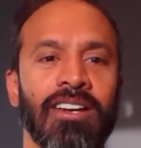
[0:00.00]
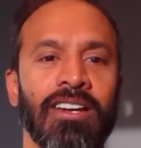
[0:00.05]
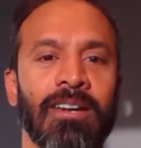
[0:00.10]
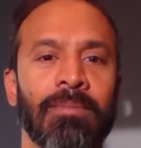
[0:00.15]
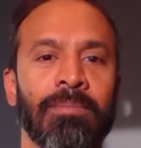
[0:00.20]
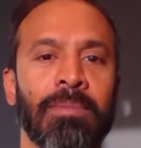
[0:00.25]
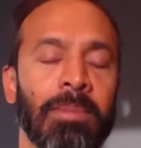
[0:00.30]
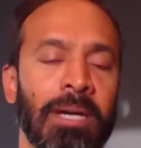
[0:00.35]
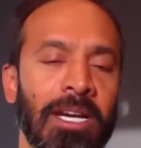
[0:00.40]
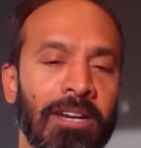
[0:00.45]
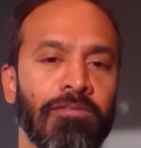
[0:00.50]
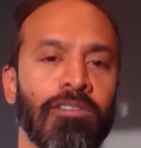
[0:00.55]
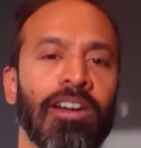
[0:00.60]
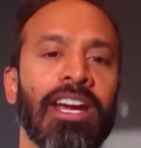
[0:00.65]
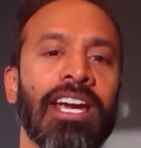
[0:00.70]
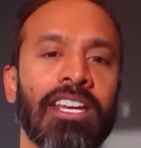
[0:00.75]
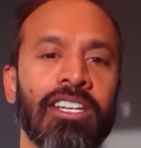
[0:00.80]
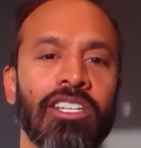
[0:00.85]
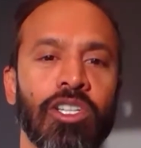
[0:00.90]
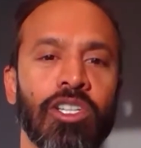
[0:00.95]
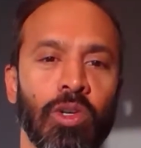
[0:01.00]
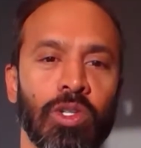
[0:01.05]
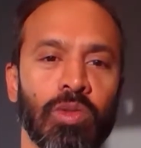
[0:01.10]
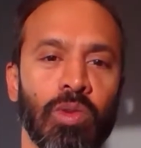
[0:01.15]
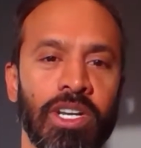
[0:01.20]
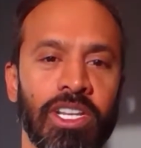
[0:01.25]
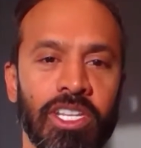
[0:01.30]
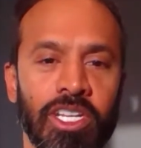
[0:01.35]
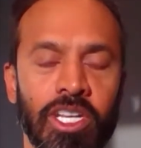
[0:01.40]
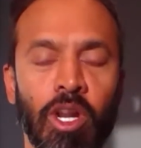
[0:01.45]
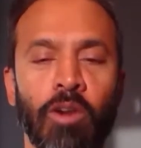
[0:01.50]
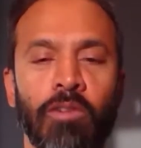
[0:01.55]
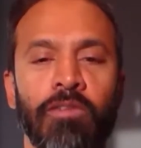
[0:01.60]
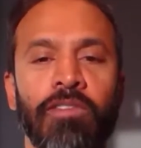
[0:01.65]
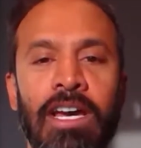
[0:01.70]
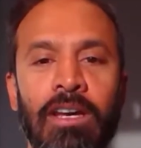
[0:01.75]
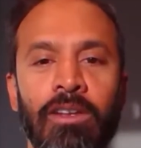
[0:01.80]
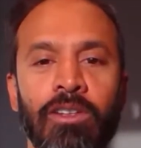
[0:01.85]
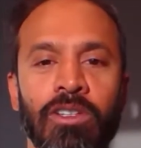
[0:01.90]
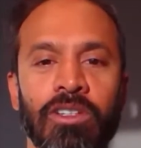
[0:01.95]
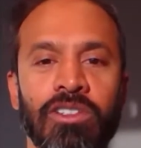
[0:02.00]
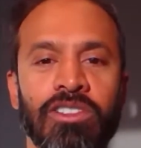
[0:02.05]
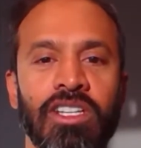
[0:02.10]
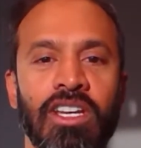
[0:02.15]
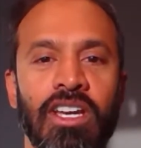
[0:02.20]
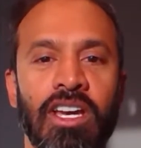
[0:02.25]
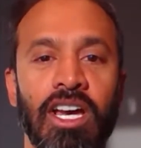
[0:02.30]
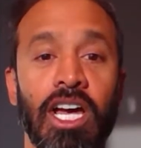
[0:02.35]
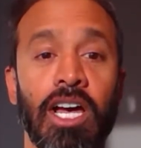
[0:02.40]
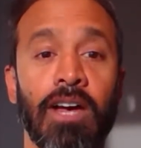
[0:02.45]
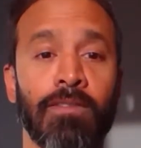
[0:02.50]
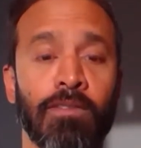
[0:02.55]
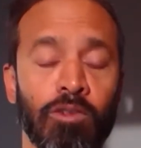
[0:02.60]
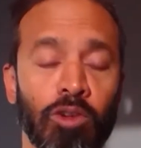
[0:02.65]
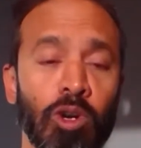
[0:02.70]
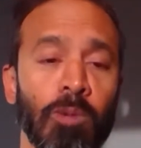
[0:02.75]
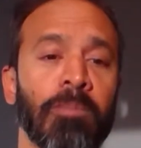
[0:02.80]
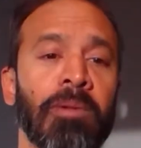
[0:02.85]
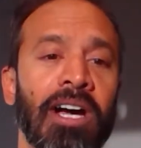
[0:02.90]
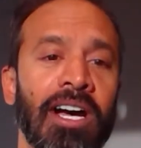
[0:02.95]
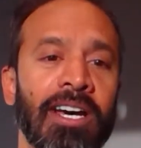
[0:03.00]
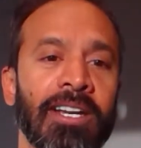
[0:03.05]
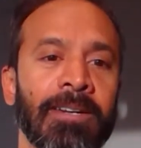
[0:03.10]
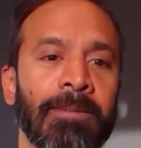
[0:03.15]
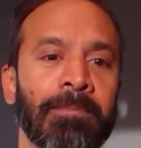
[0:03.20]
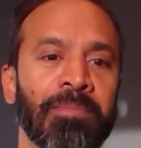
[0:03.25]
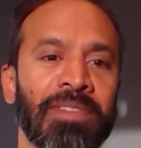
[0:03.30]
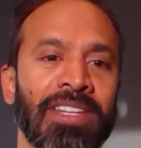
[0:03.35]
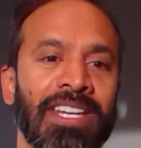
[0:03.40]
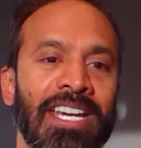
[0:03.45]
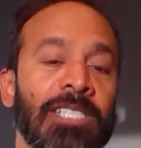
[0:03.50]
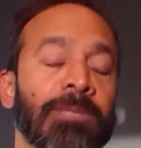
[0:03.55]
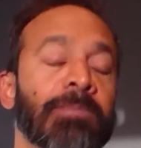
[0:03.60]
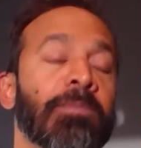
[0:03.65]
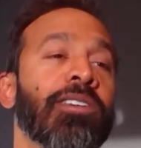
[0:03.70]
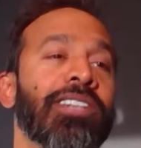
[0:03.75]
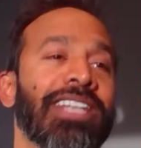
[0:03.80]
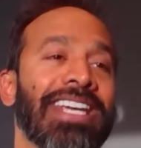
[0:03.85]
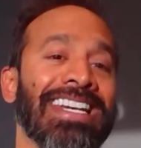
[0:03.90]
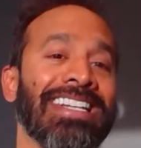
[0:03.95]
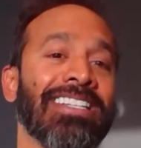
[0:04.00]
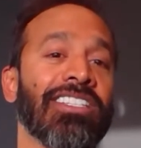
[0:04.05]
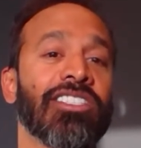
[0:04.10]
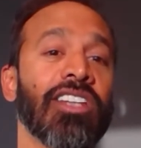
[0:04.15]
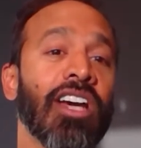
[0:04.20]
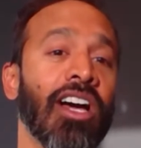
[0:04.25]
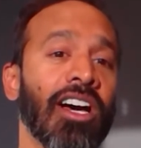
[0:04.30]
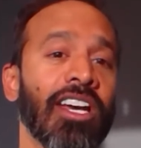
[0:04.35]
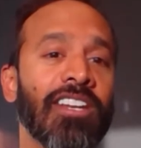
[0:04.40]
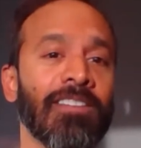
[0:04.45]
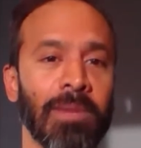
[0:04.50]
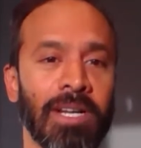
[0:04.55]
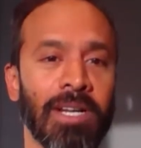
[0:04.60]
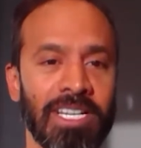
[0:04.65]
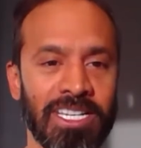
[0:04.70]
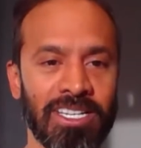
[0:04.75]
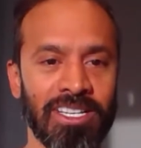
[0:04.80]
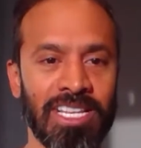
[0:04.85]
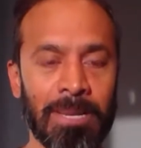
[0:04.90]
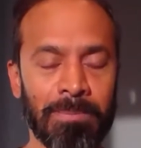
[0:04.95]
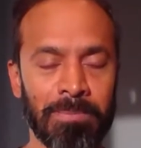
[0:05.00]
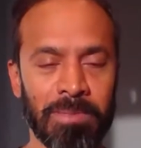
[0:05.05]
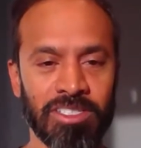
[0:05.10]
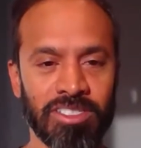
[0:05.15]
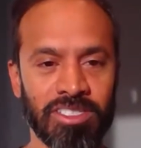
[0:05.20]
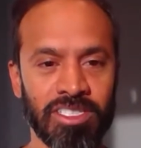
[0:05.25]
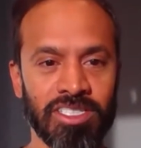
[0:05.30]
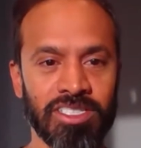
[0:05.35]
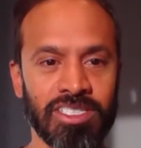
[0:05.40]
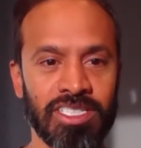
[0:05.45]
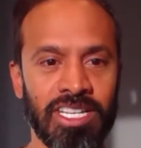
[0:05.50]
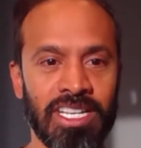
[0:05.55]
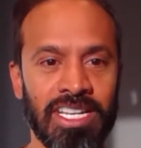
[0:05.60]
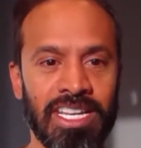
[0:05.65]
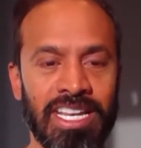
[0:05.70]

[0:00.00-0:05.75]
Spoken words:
But my friend, who's one of the co-founders of Groupon, has put a ton of money in that business.